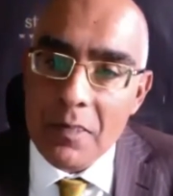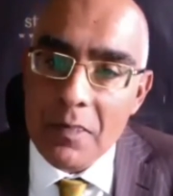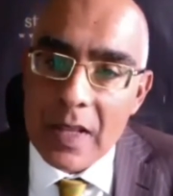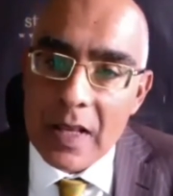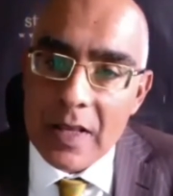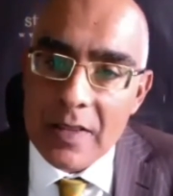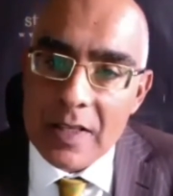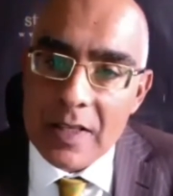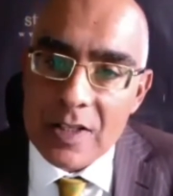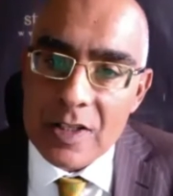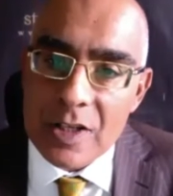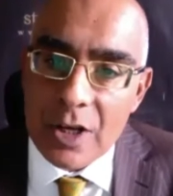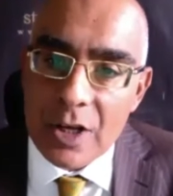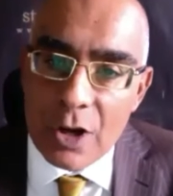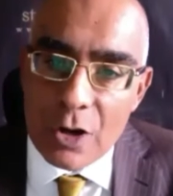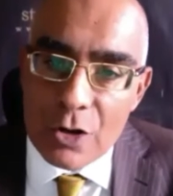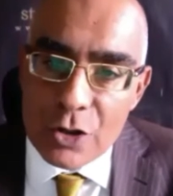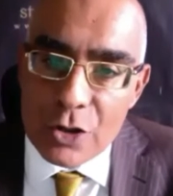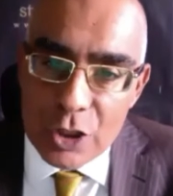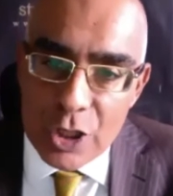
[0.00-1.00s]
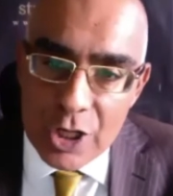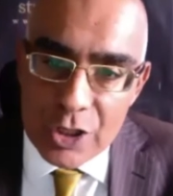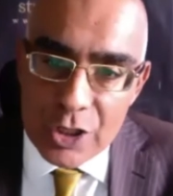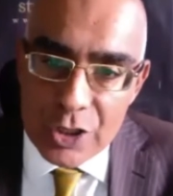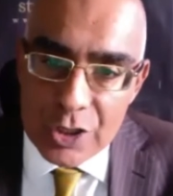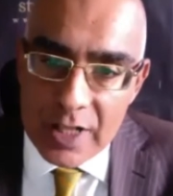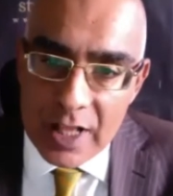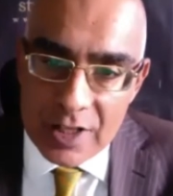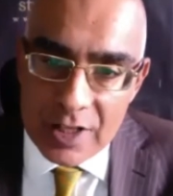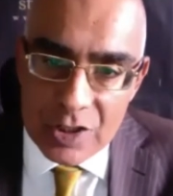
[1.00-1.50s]
this
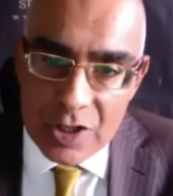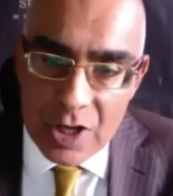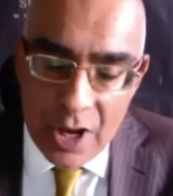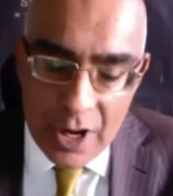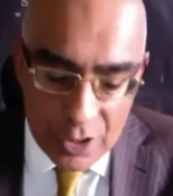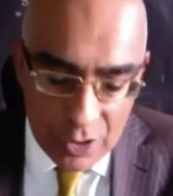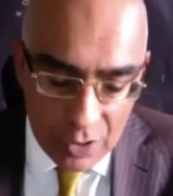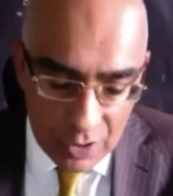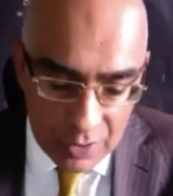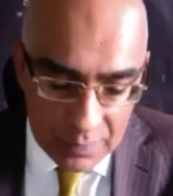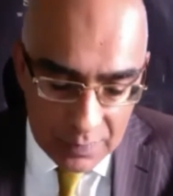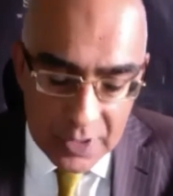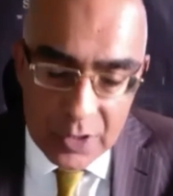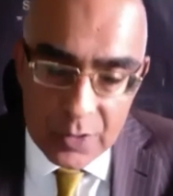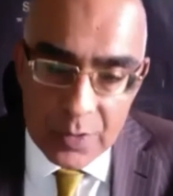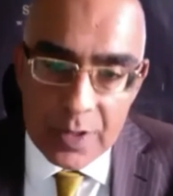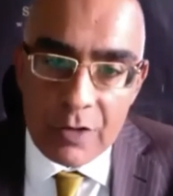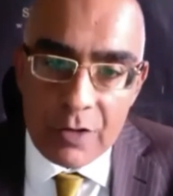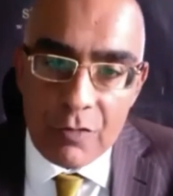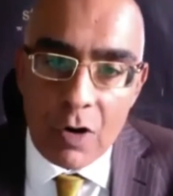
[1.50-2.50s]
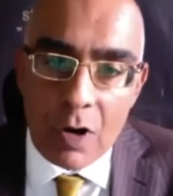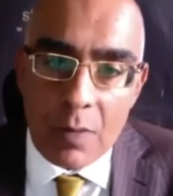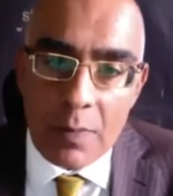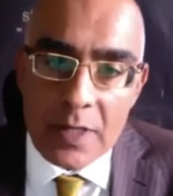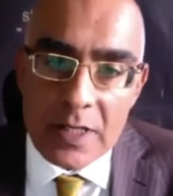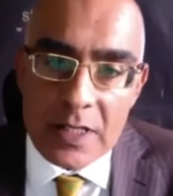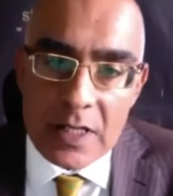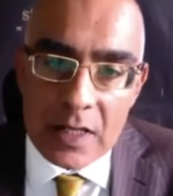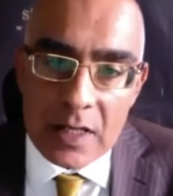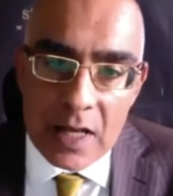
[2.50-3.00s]
negotiation that's going on between
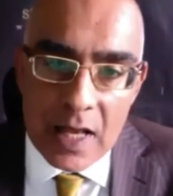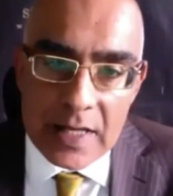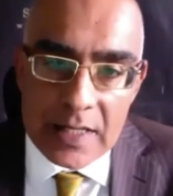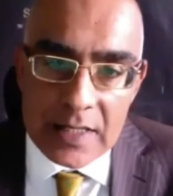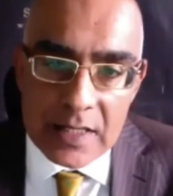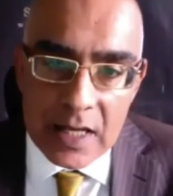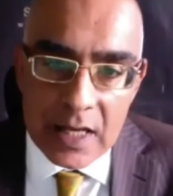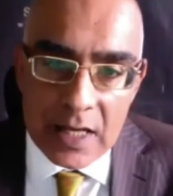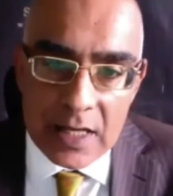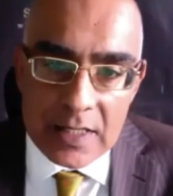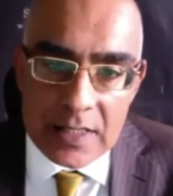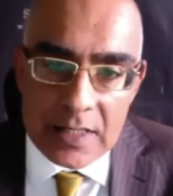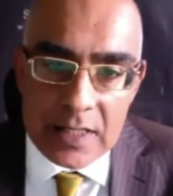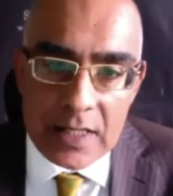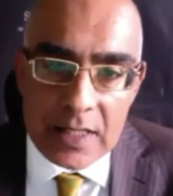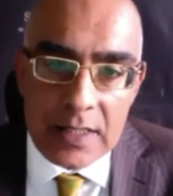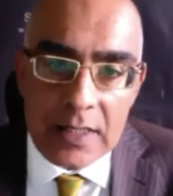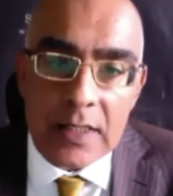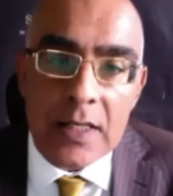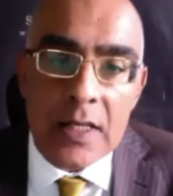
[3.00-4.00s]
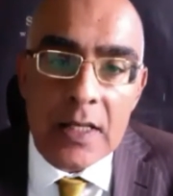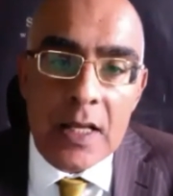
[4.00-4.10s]
Robert Lighthizer,